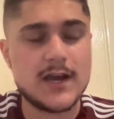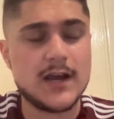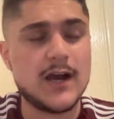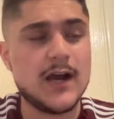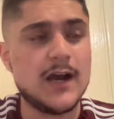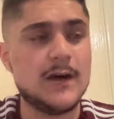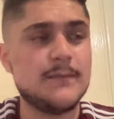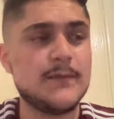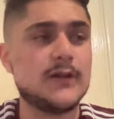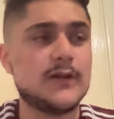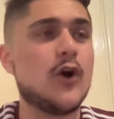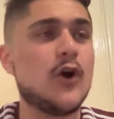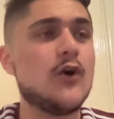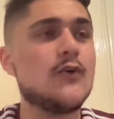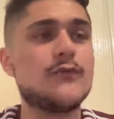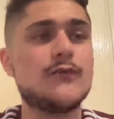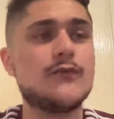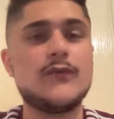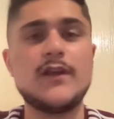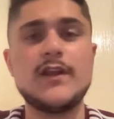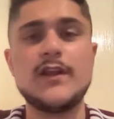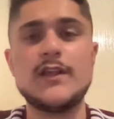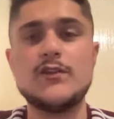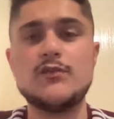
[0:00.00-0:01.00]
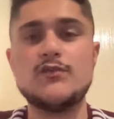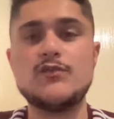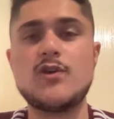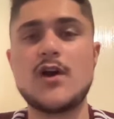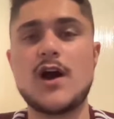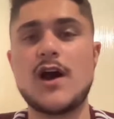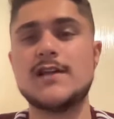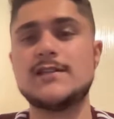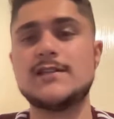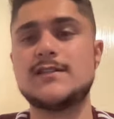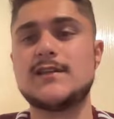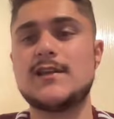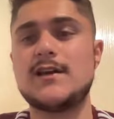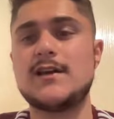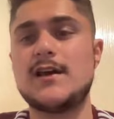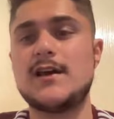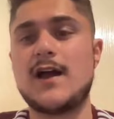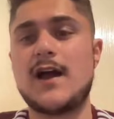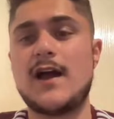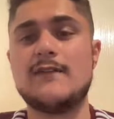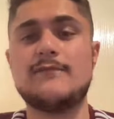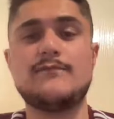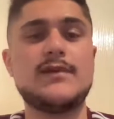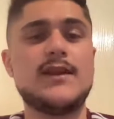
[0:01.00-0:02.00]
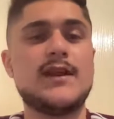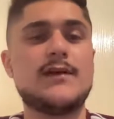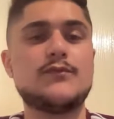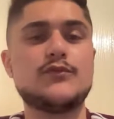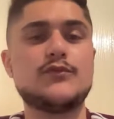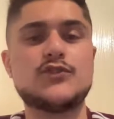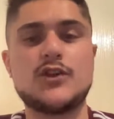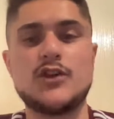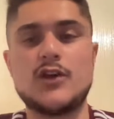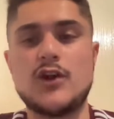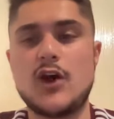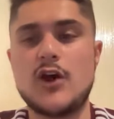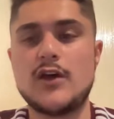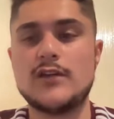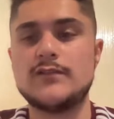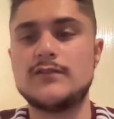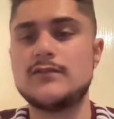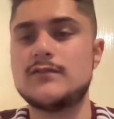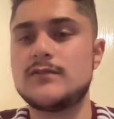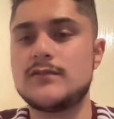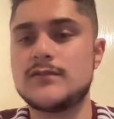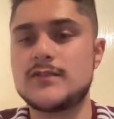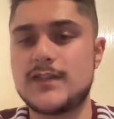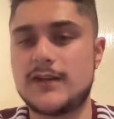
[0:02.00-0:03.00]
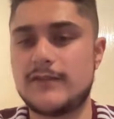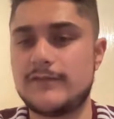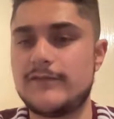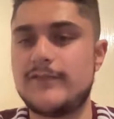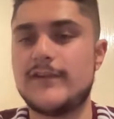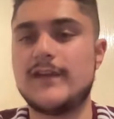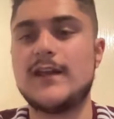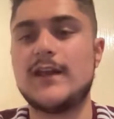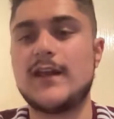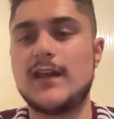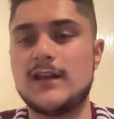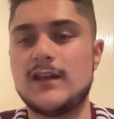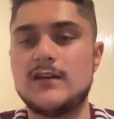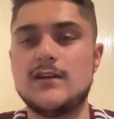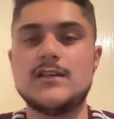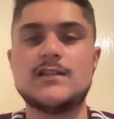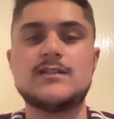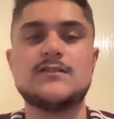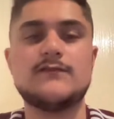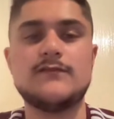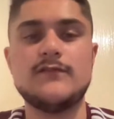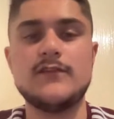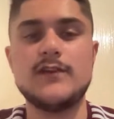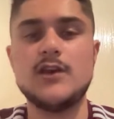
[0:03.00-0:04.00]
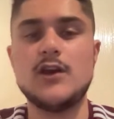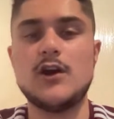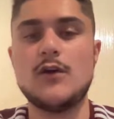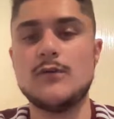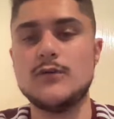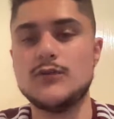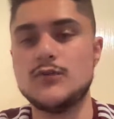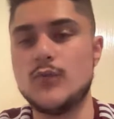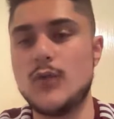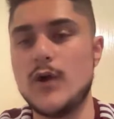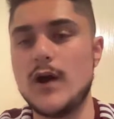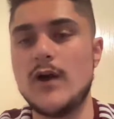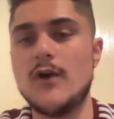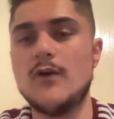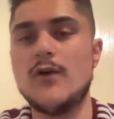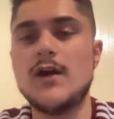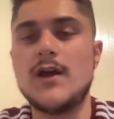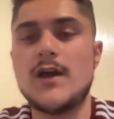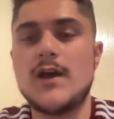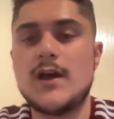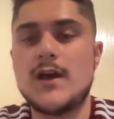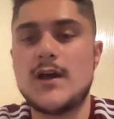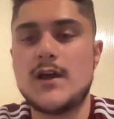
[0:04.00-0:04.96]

And hopefully you guys have been able to learn something in this video as well.